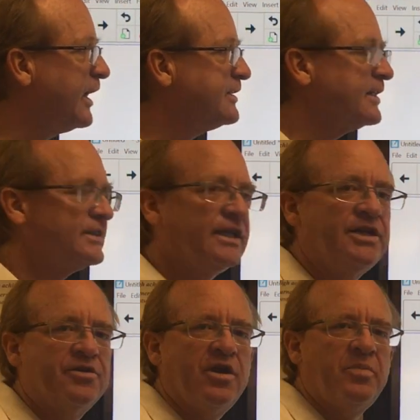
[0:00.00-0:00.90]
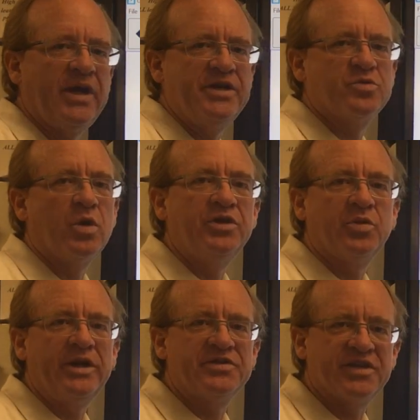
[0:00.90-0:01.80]
as I said, you're on page
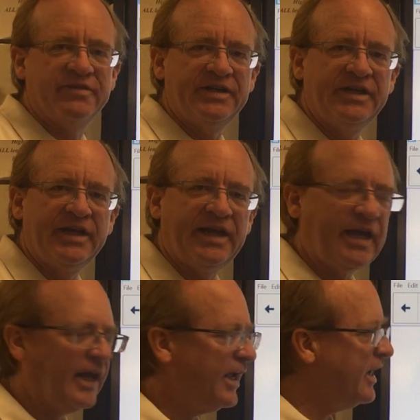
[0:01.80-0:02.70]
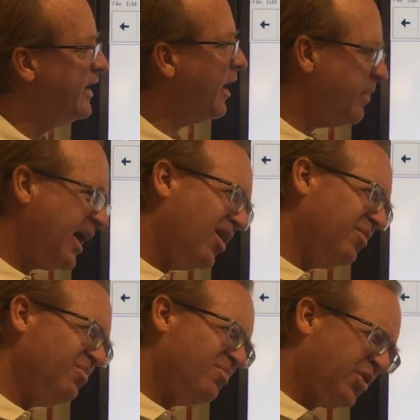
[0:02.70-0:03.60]
127, and
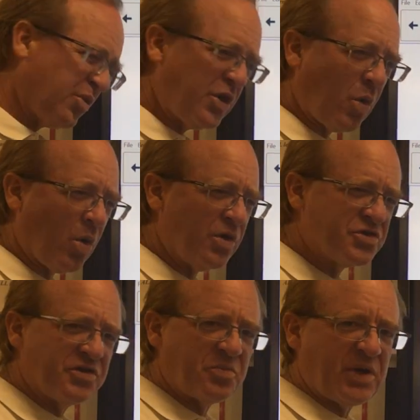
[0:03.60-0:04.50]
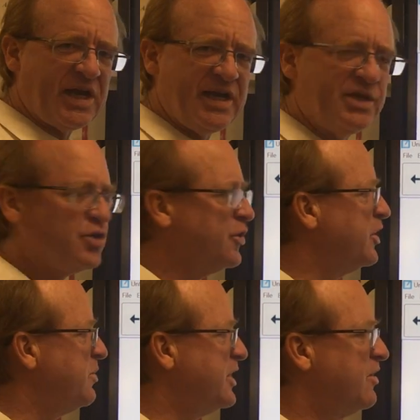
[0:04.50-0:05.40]
about 3/4 of the page you're going
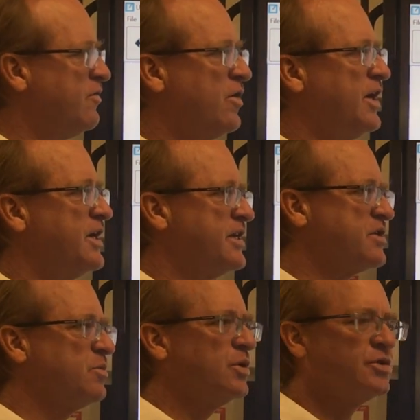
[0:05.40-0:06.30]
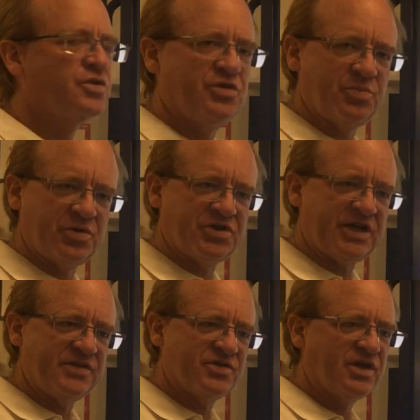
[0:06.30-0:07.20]
to be converting decimals to
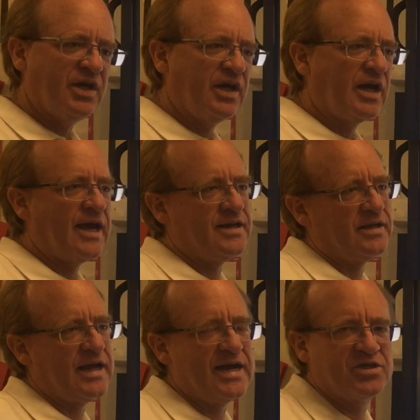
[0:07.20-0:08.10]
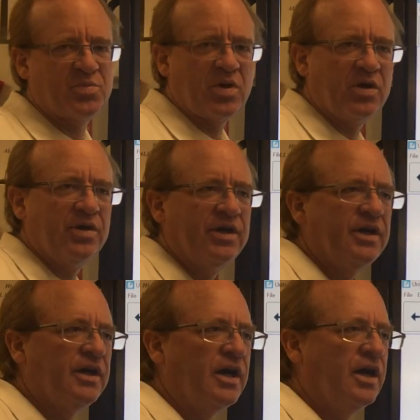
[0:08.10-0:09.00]
percents, and the last part
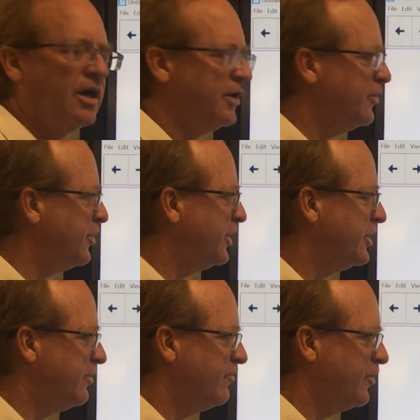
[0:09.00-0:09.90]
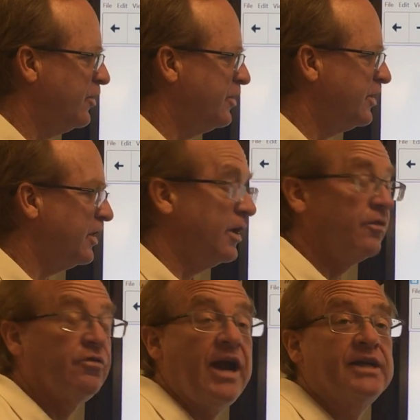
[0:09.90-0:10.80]
you're going to convert
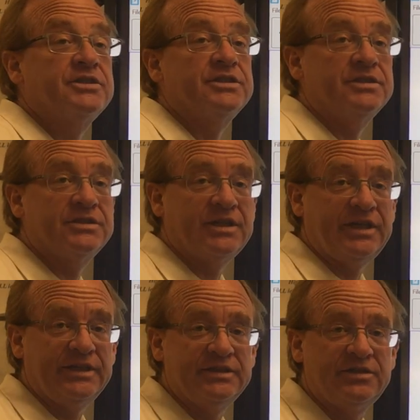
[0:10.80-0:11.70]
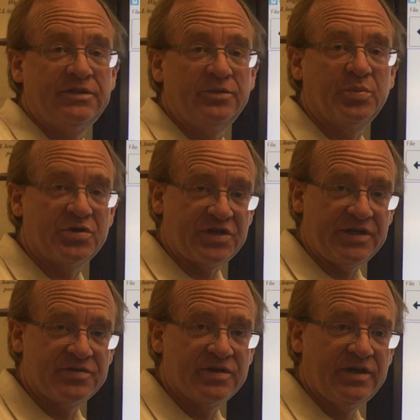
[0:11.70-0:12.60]
fractions into
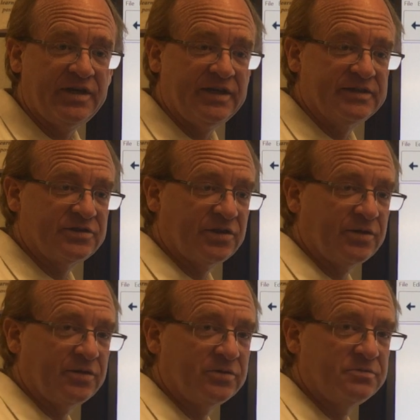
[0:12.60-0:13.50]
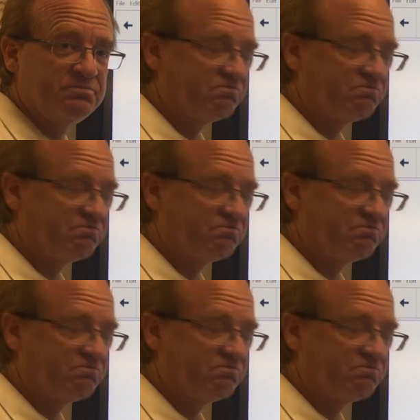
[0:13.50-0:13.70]
percents. So